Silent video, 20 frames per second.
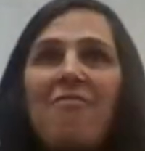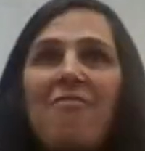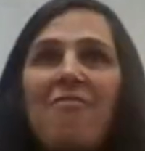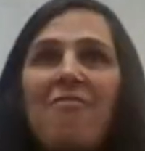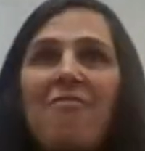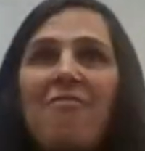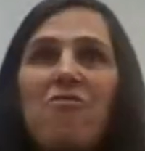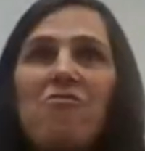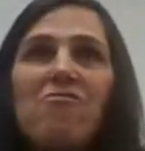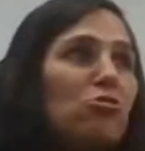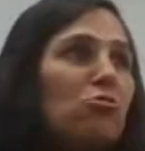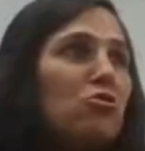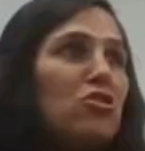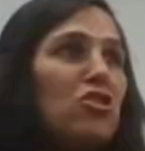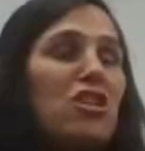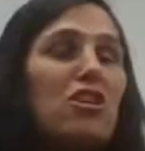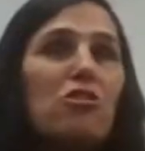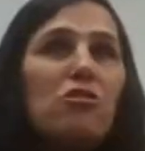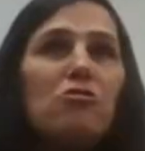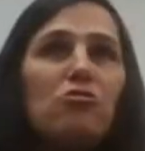rather
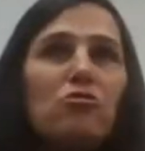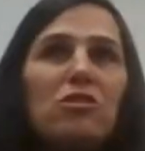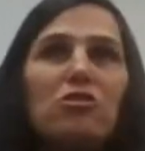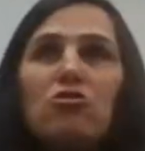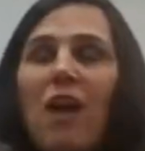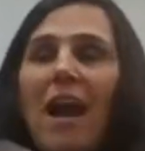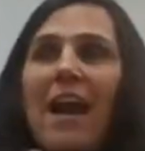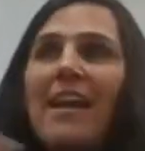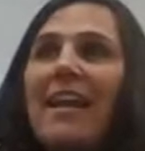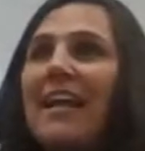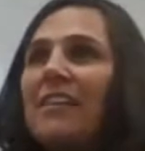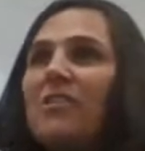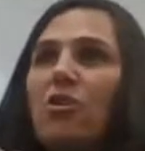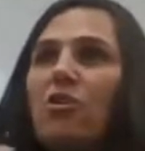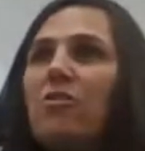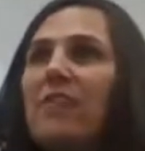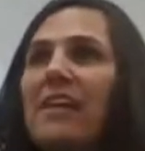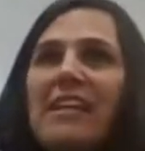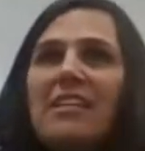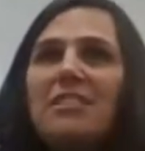than two children
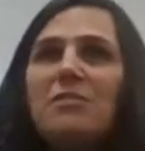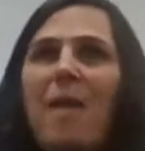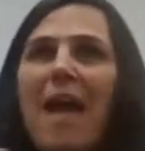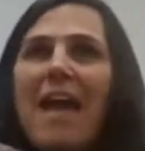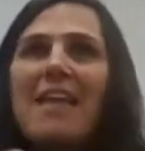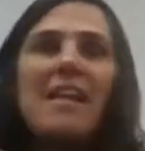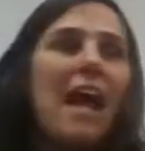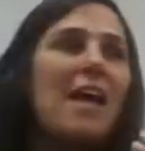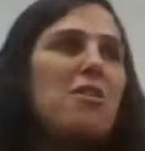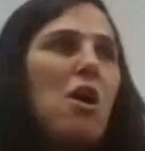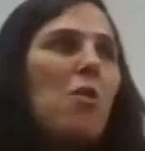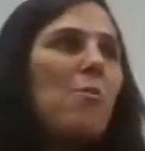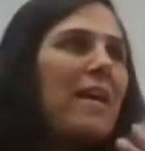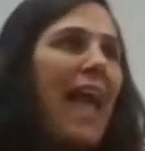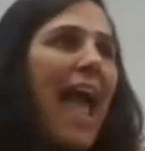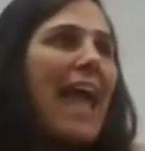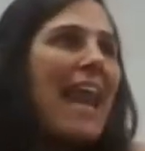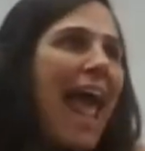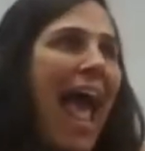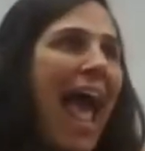trying to get their needs met,
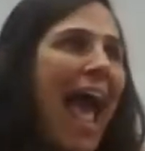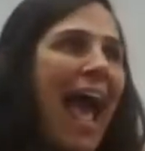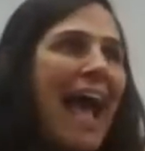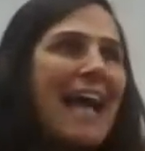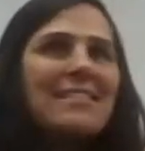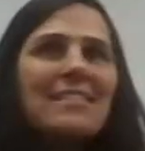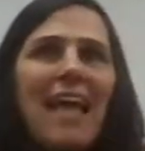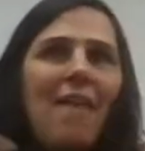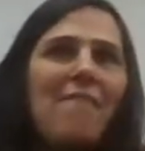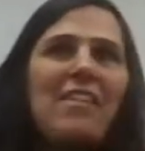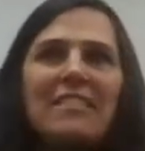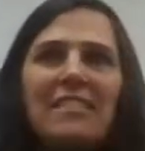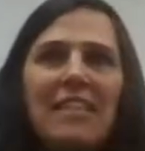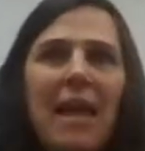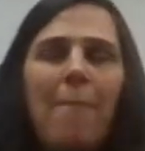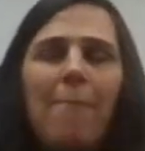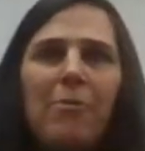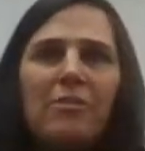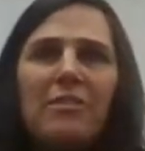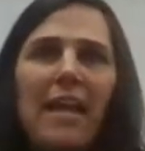not knowing how to
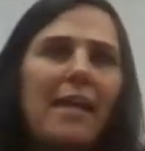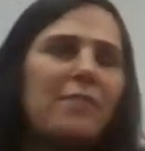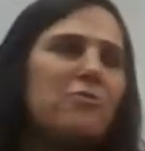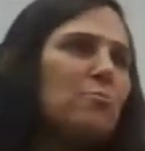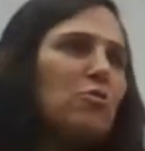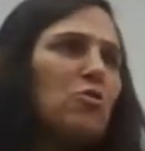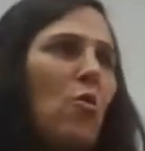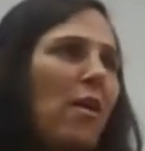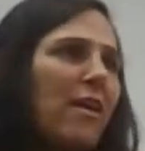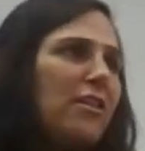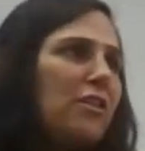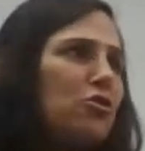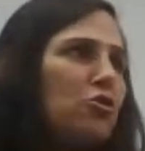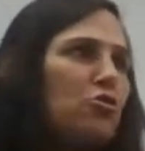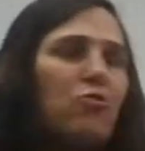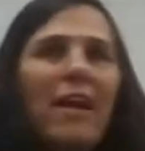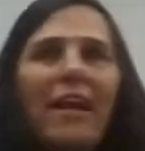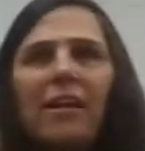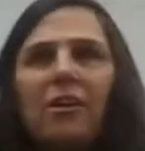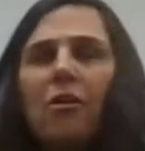ask, having temper
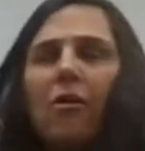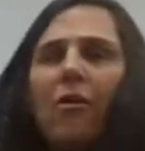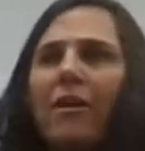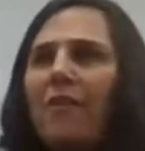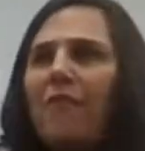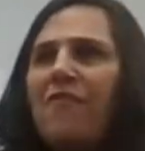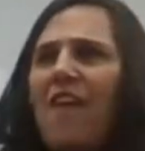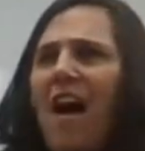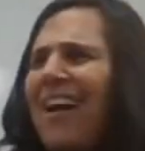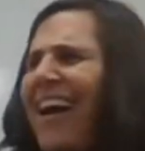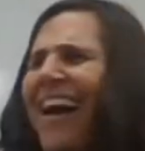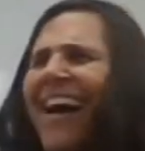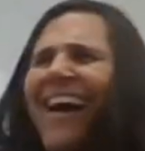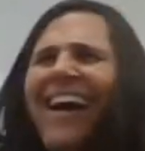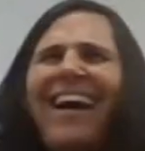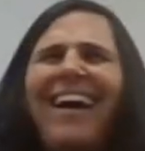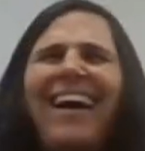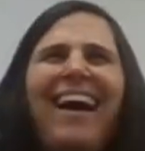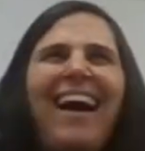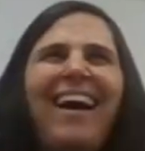tantrums, going to drink, going to
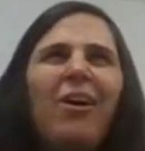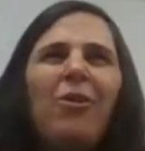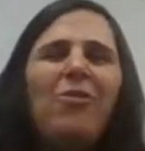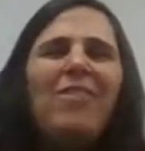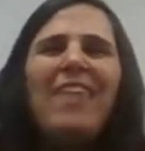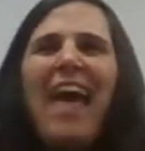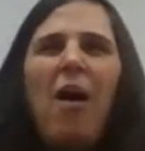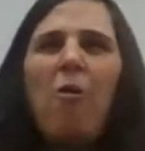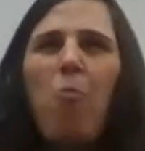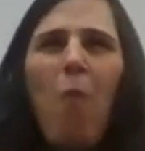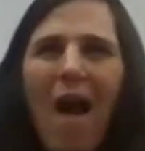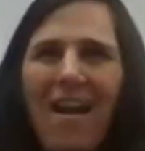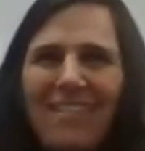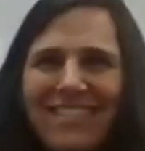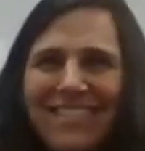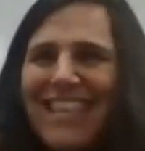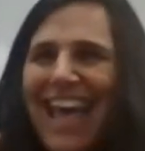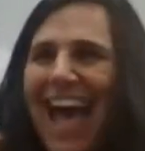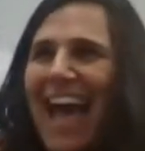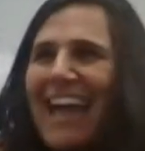fuck. Who the
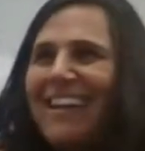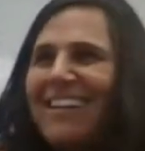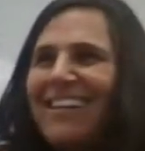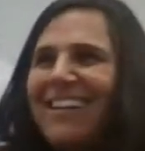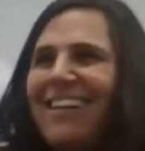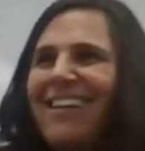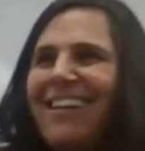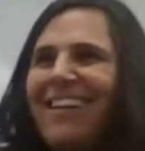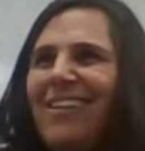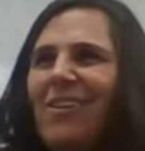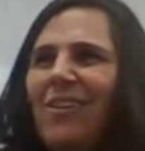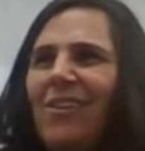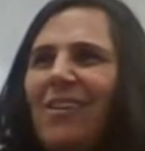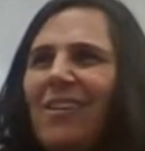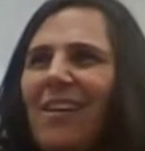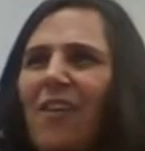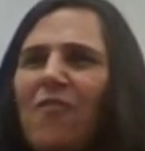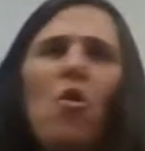hell wants that?